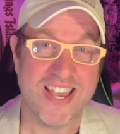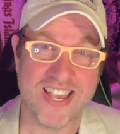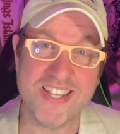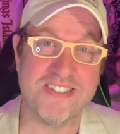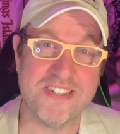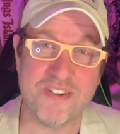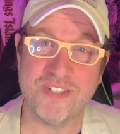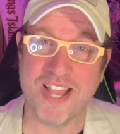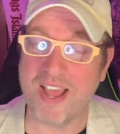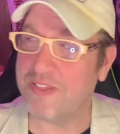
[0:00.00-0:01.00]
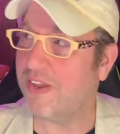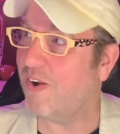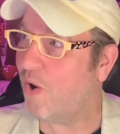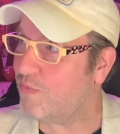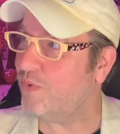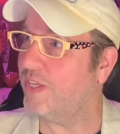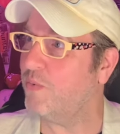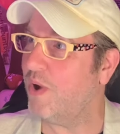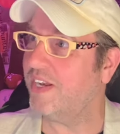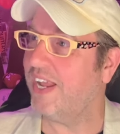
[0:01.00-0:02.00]
He's still down there. Hopefully,
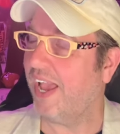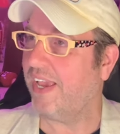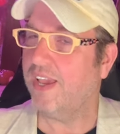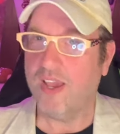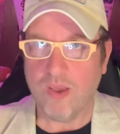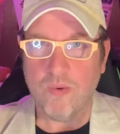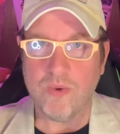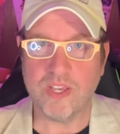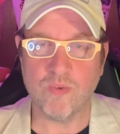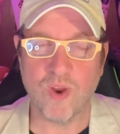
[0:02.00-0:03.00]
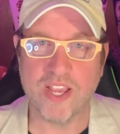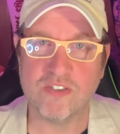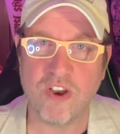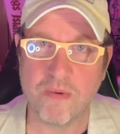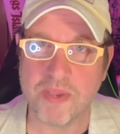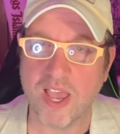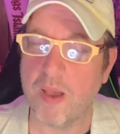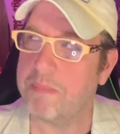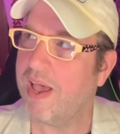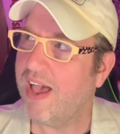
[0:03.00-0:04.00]
one day we can raise Herbie up.